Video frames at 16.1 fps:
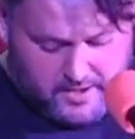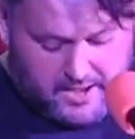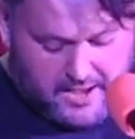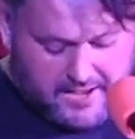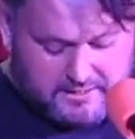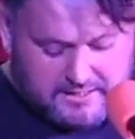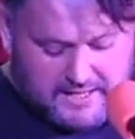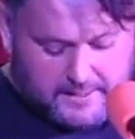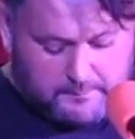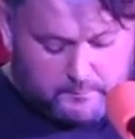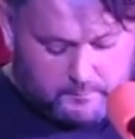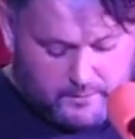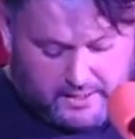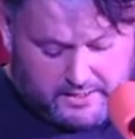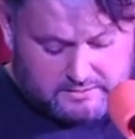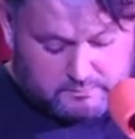I
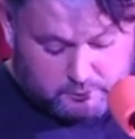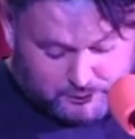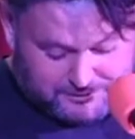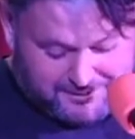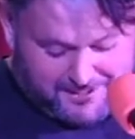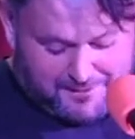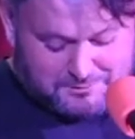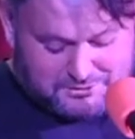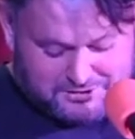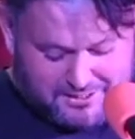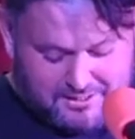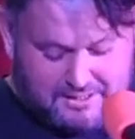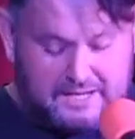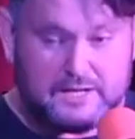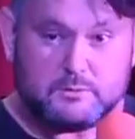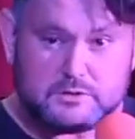kept
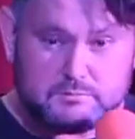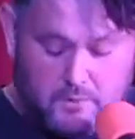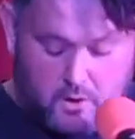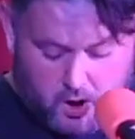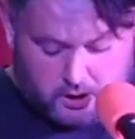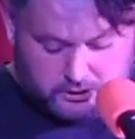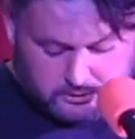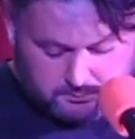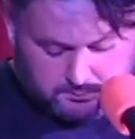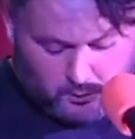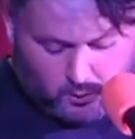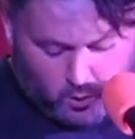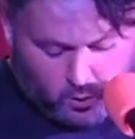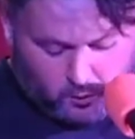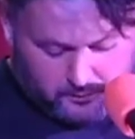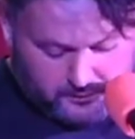saying he was Martin
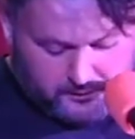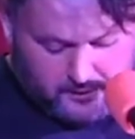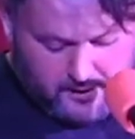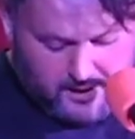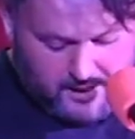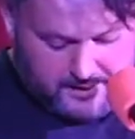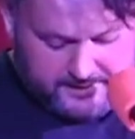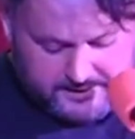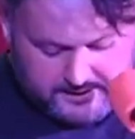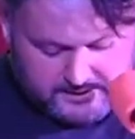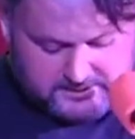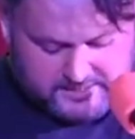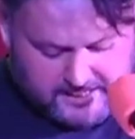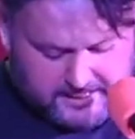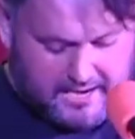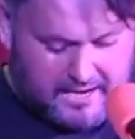Bormann, and he
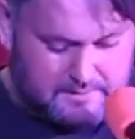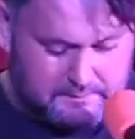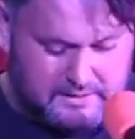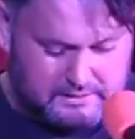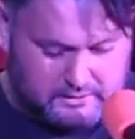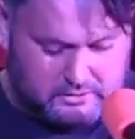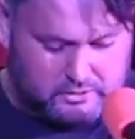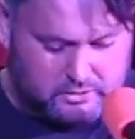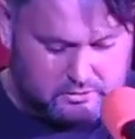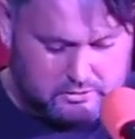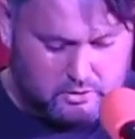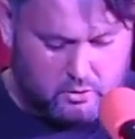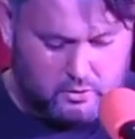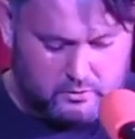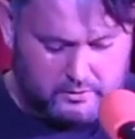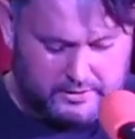said I made a good
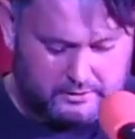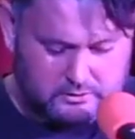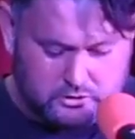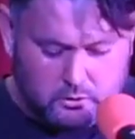Goring.